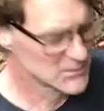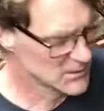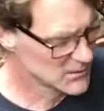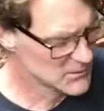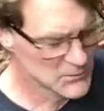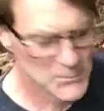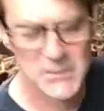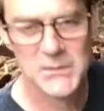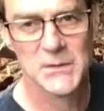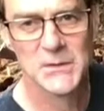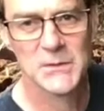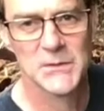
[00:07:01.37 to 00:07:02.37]
all those
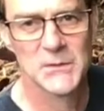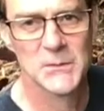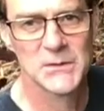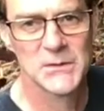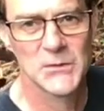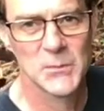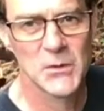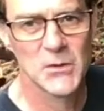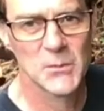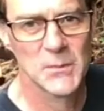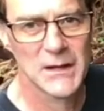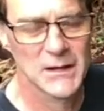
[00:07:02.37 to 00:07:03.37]
materials that we just spoke
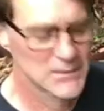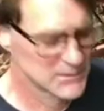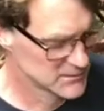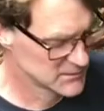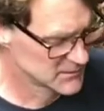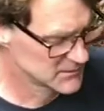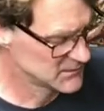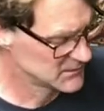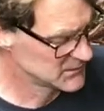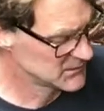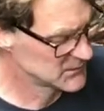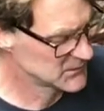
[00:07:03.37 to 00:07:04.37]
about
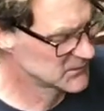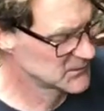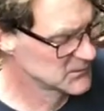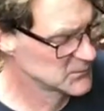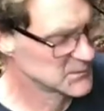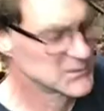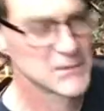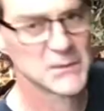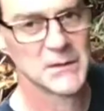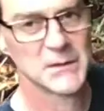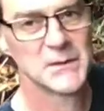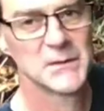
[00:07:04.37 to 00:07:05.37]
is this
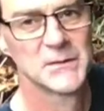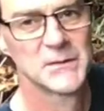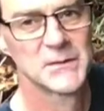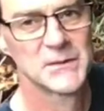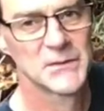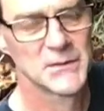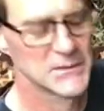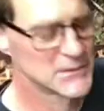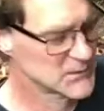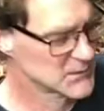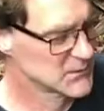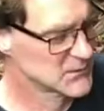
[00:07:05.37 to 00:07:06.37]
material. So
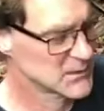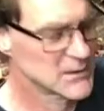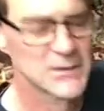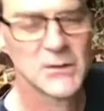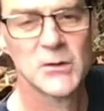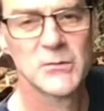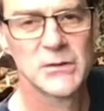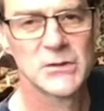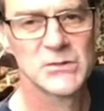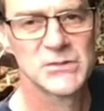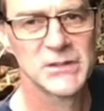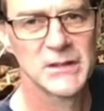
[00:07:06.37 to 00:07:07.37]
this goes on over your
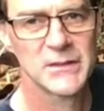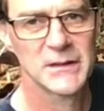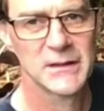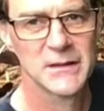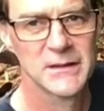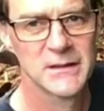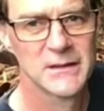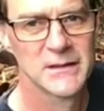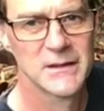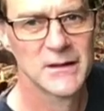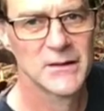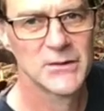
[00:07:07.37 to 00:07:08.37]
sheathing
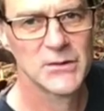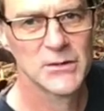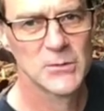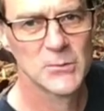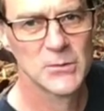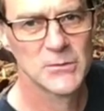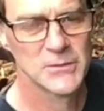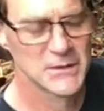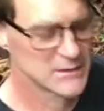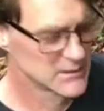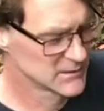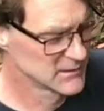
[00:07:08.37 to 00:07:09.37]
under your roofing,
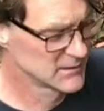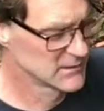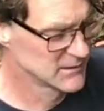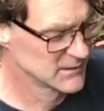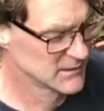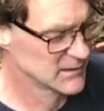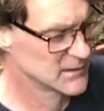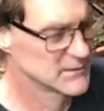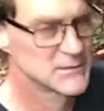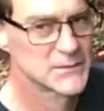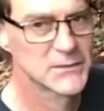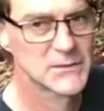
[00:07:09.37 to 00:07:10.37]
and
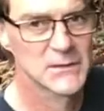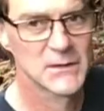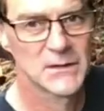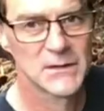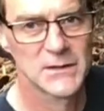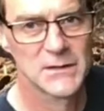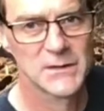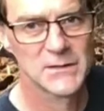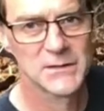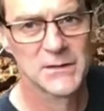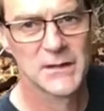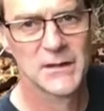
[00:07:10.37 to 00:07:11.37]
this is called
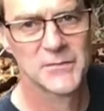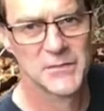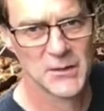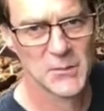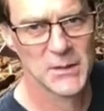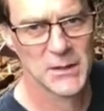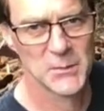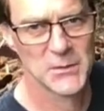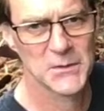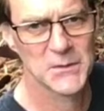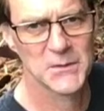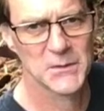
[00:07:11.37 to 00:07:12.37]
a felt paper
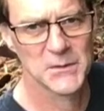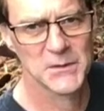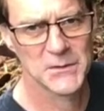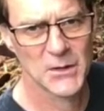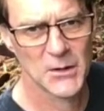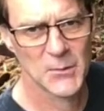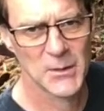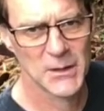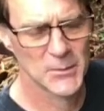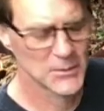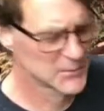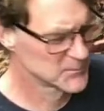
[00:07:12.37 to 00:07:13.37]
or a tar
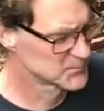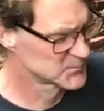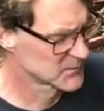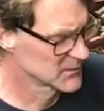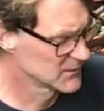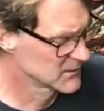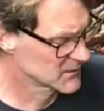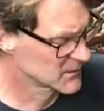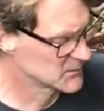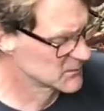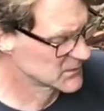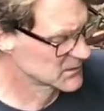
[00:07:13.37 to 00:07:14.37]
paper.
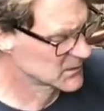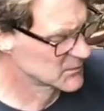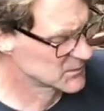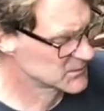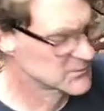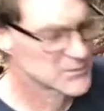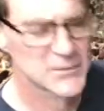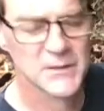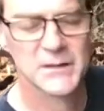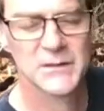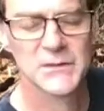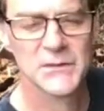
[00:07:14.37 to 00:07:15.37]
Comes in a couple different
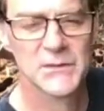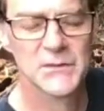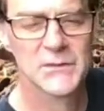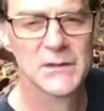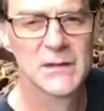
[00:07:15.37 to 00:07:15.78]
thicknesses,